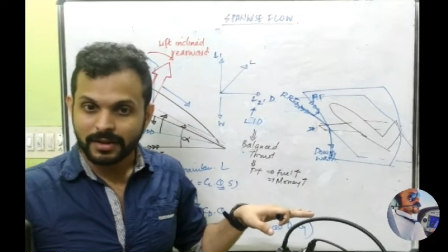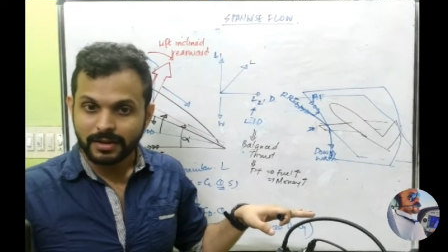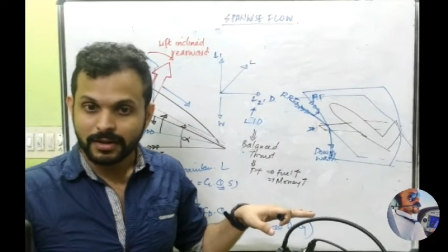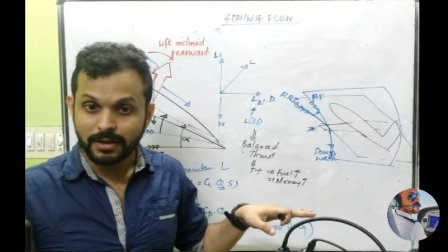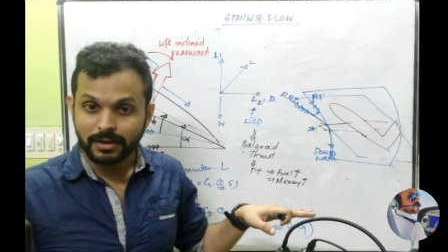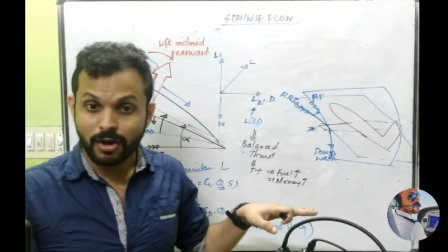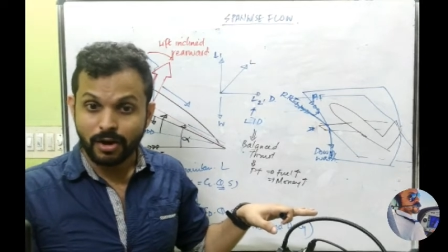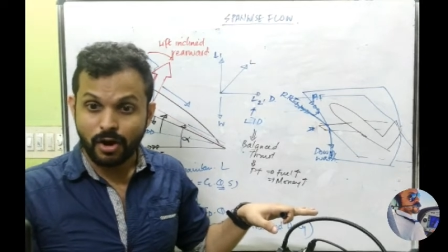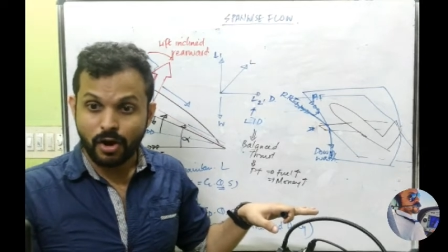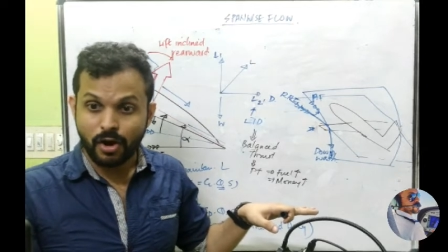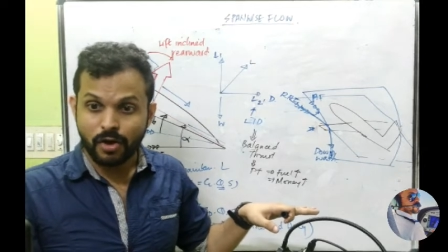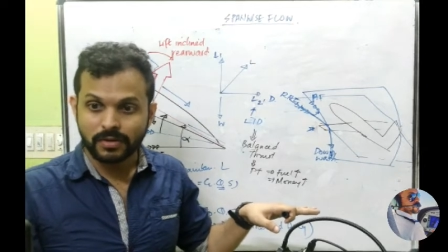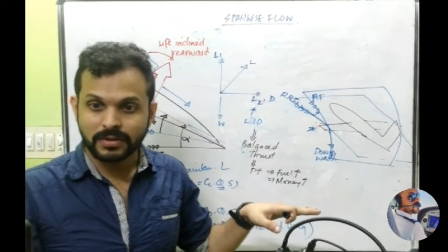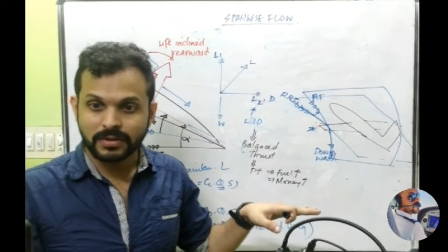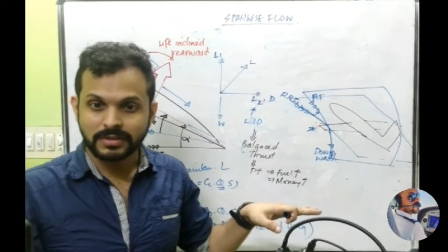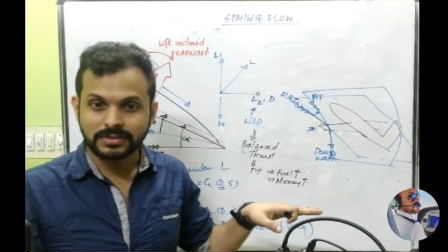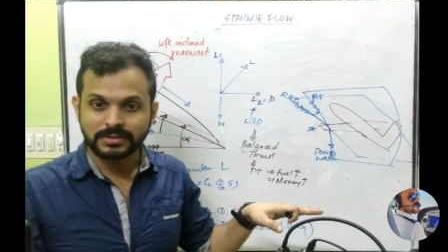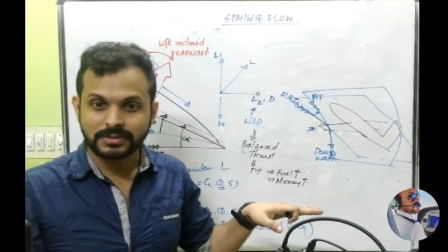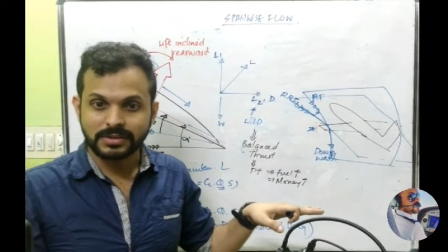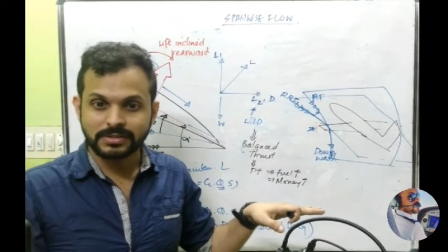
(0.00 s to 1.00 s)

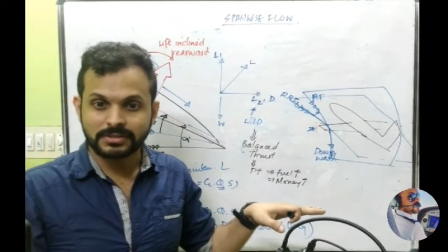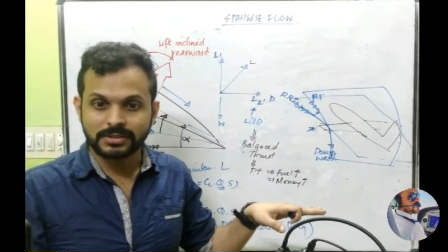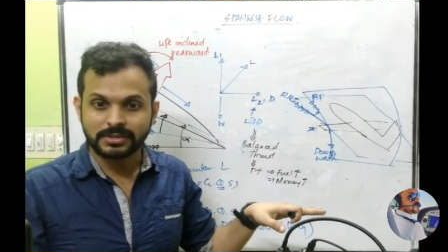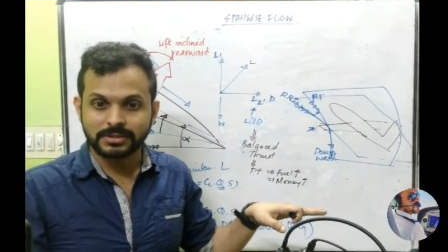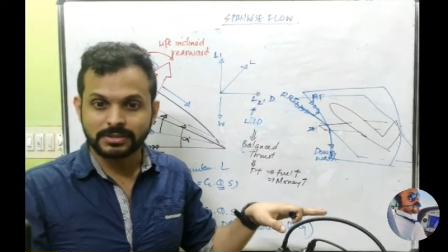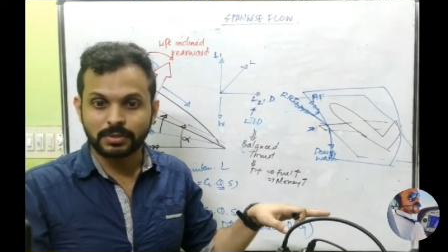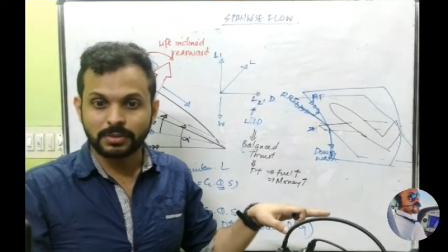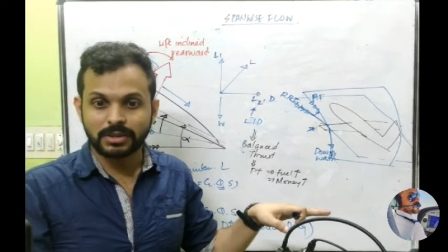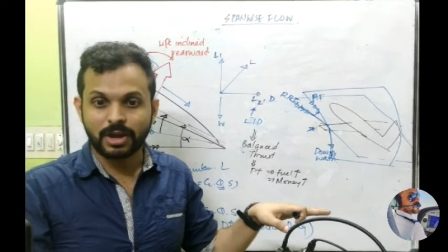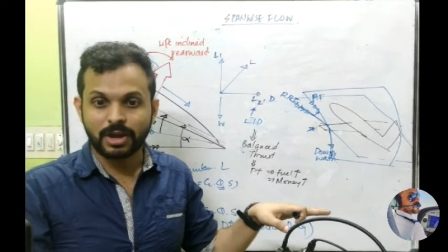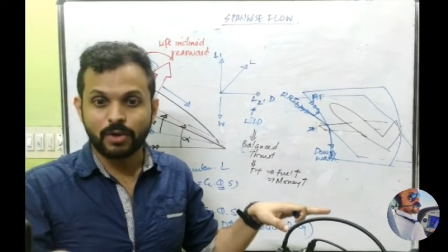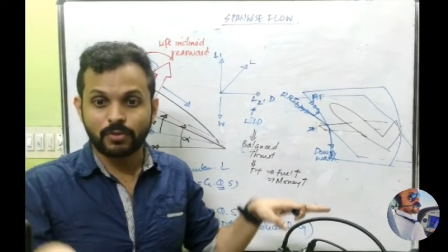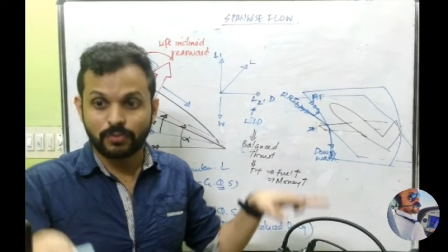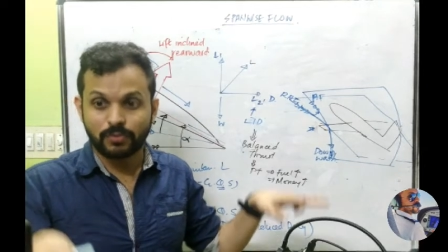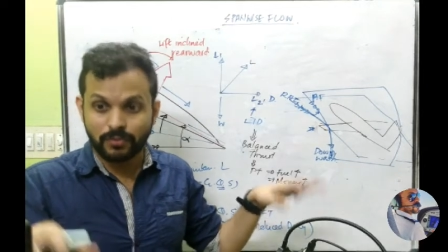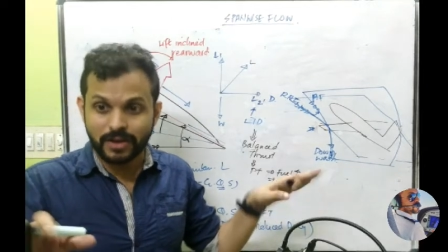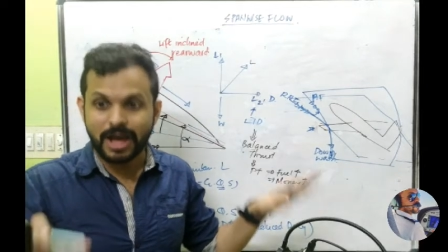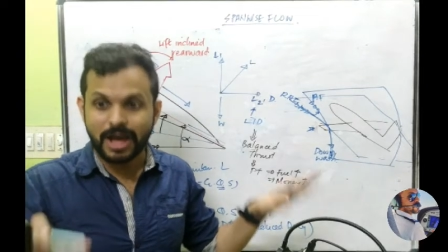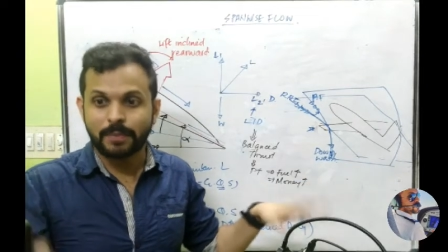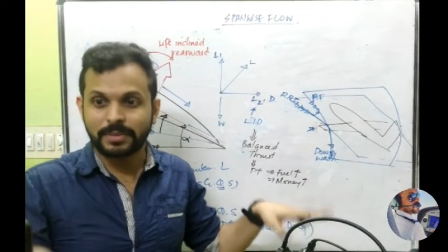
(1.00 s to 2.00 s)
long distances without
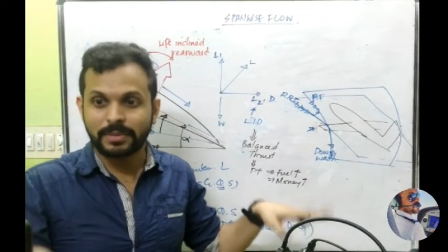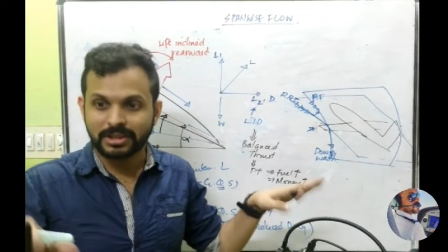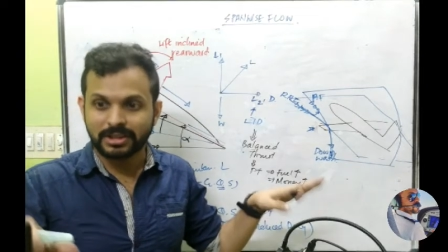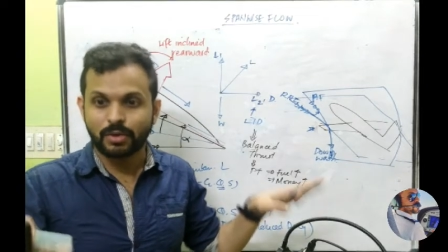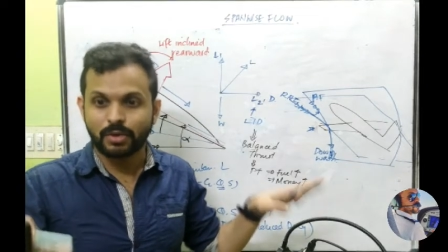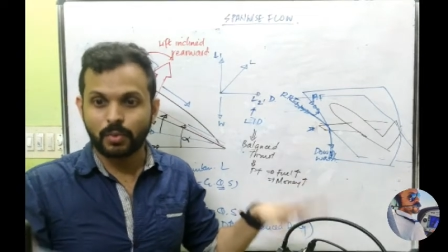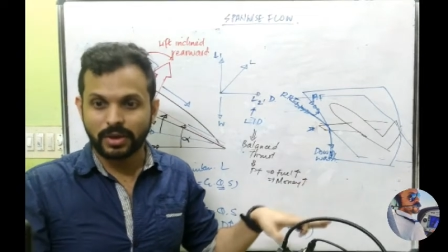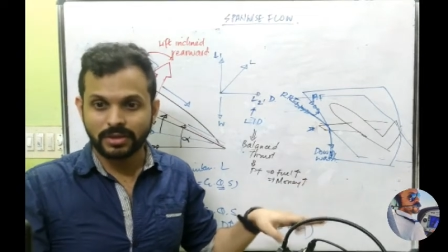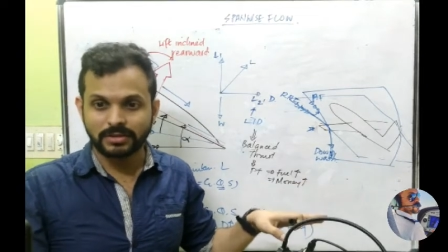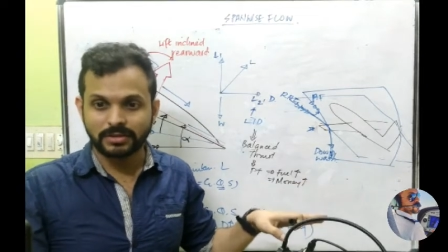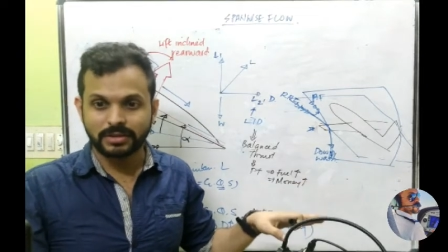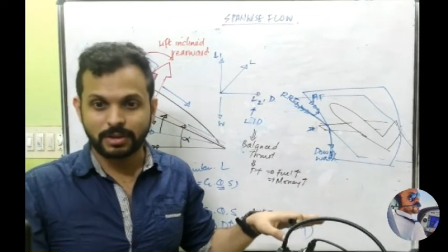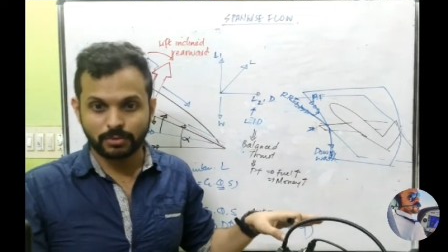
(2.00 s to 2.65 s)
flapping their wings.